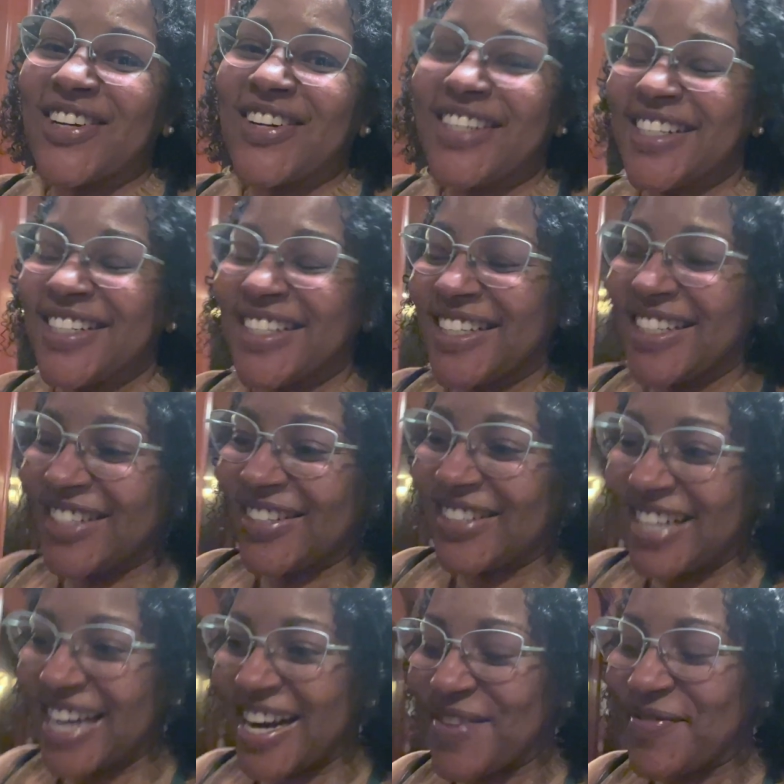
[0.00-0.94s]
I didn't get here
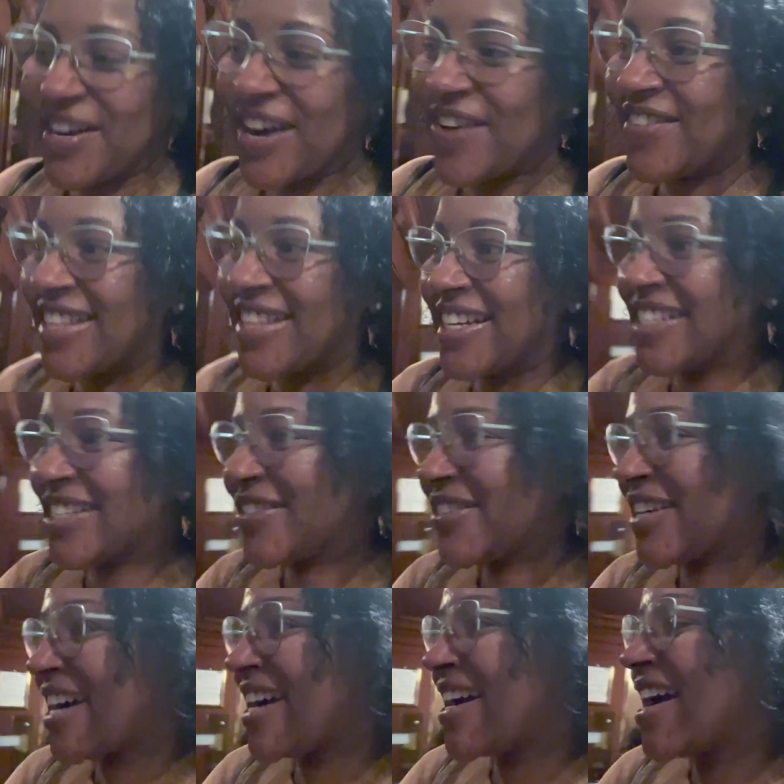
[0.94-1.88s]
at 8, but everything is
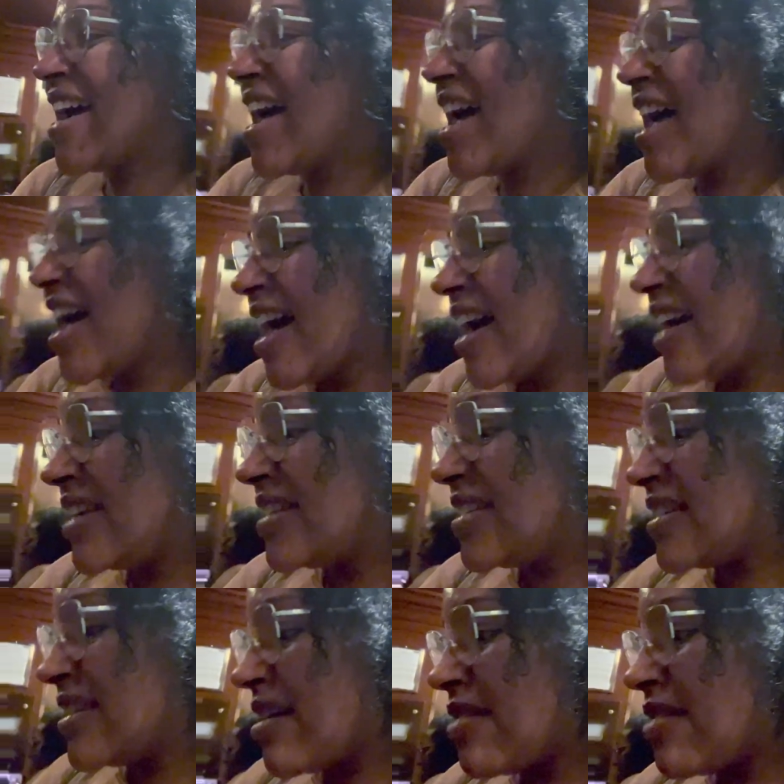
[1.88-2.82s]
okay. Headed
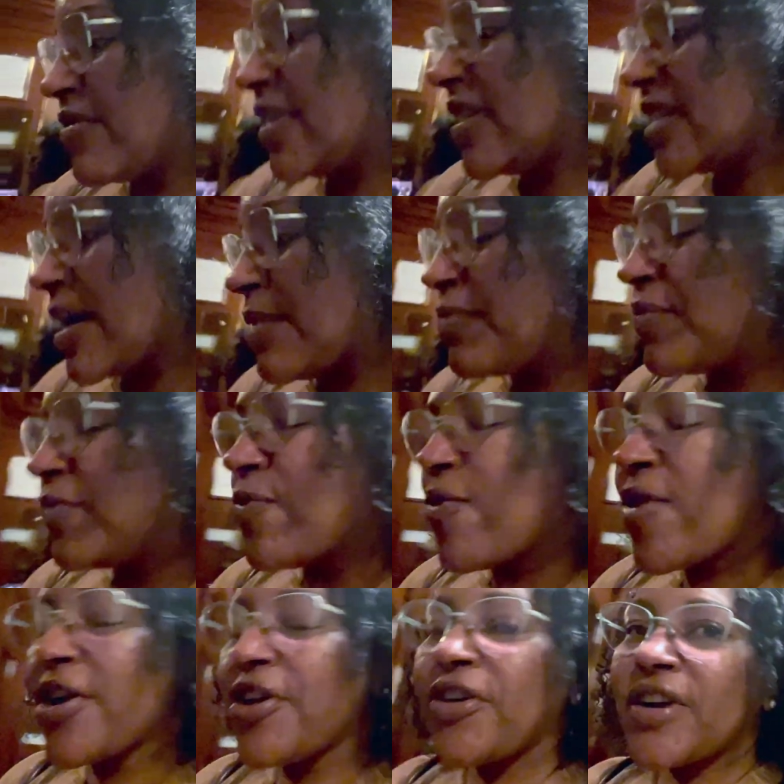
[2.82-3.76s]
to the office. I'm
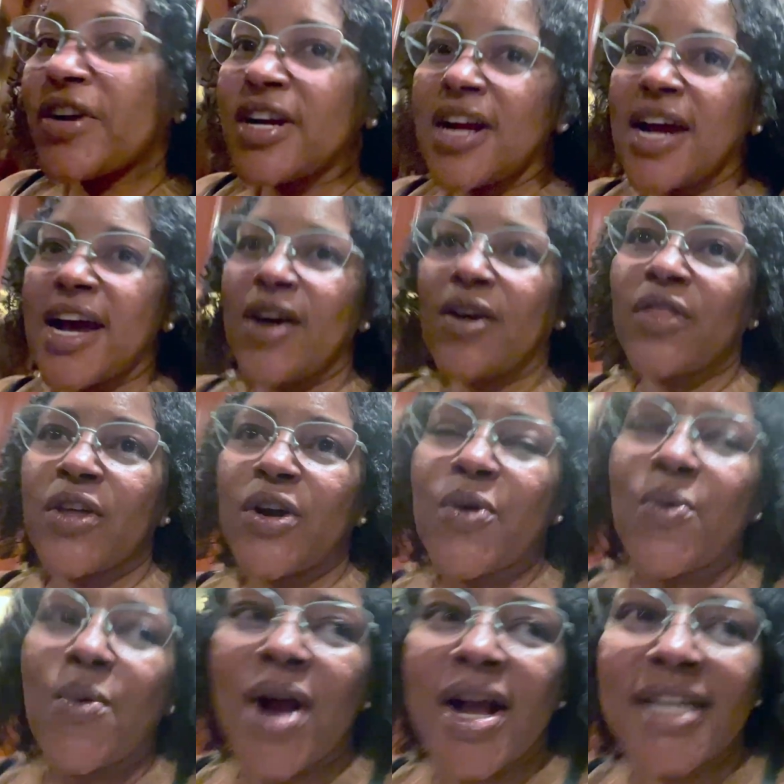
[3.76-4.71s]
wondering now,
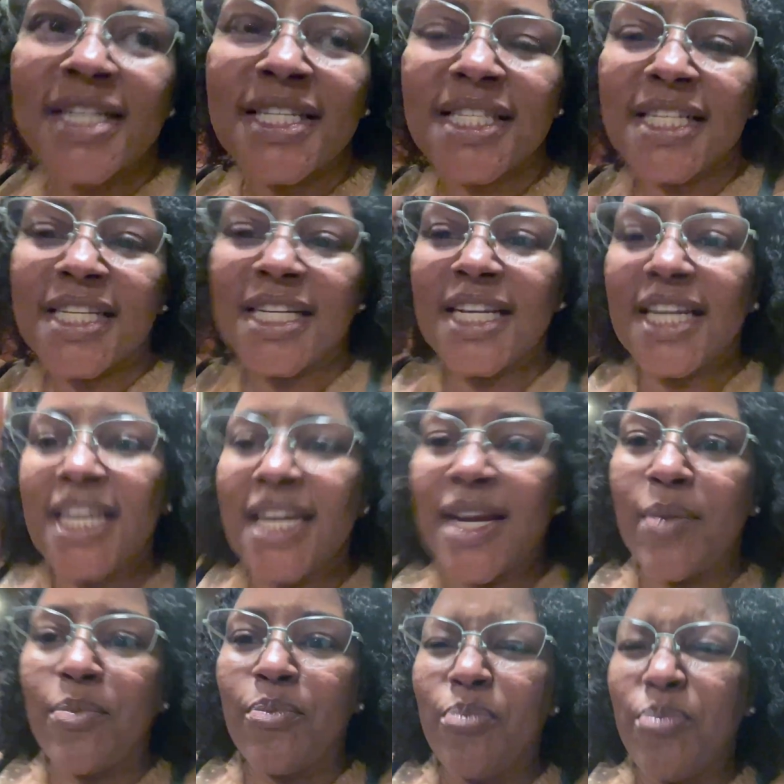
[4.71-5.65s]
though, why is it
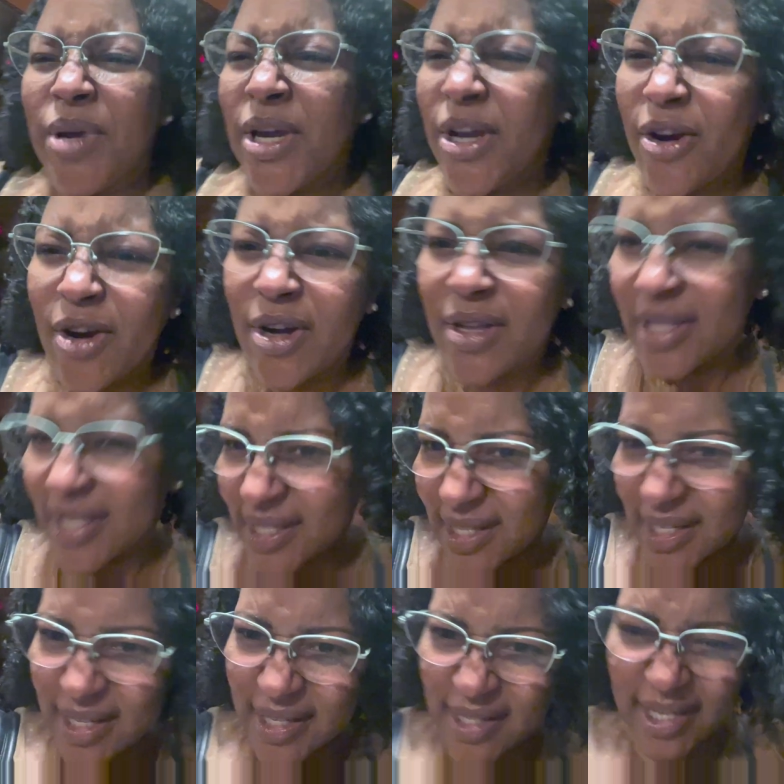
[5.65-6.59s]
getting bigger, the
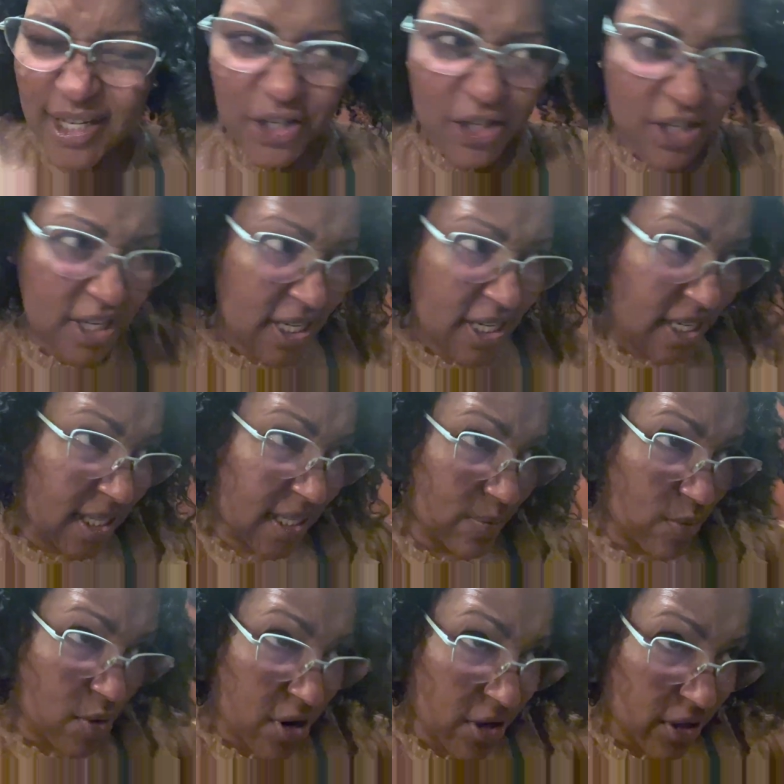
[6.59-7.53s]
cyst? Like, shouldn't it get
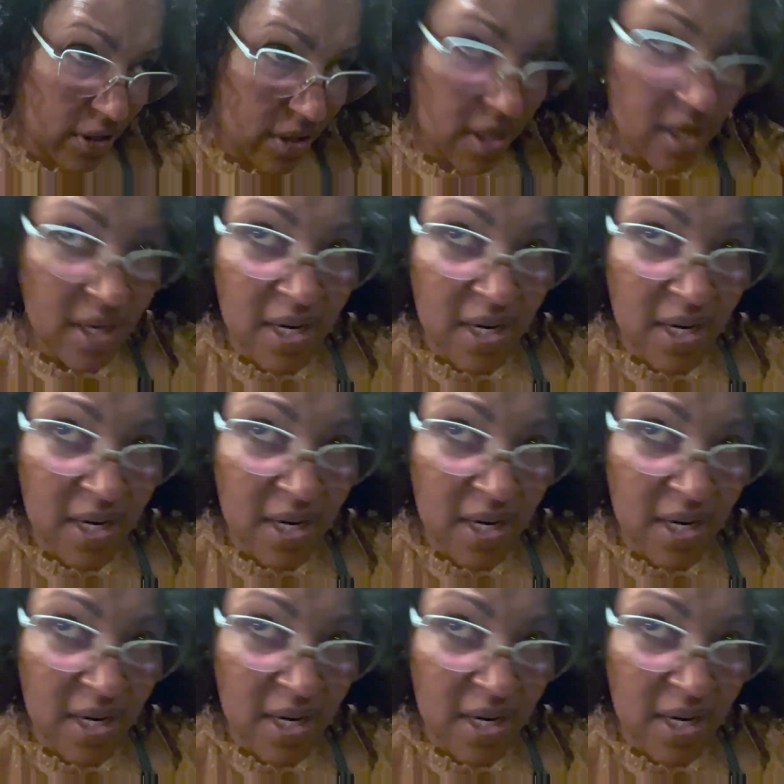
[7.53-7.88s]
smaller?